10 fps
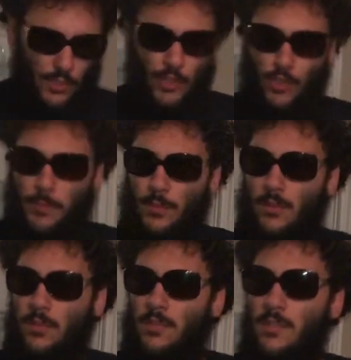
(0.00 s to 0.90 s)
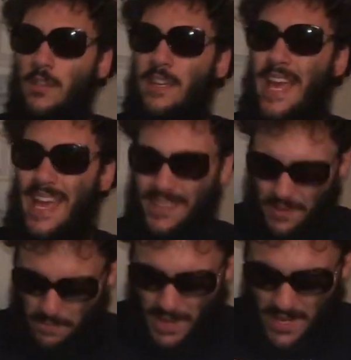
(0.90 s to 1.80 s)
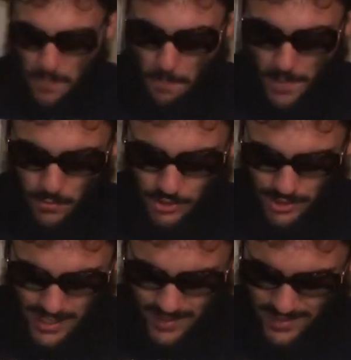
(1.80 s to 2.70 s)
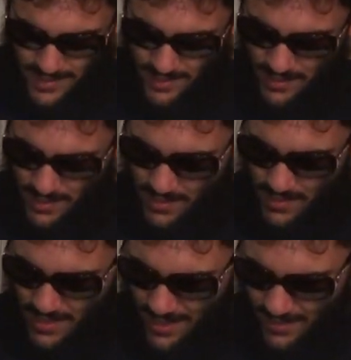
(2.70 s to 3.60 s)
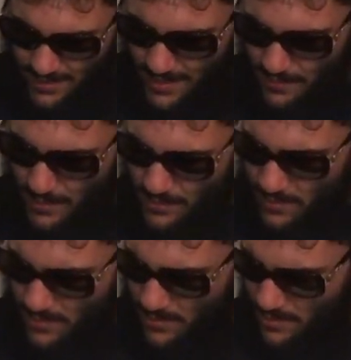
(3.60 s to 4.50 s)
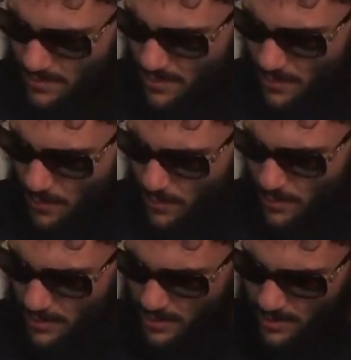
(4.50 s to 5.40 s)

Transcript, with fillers: durable, and can make milkshakes? How does that even work?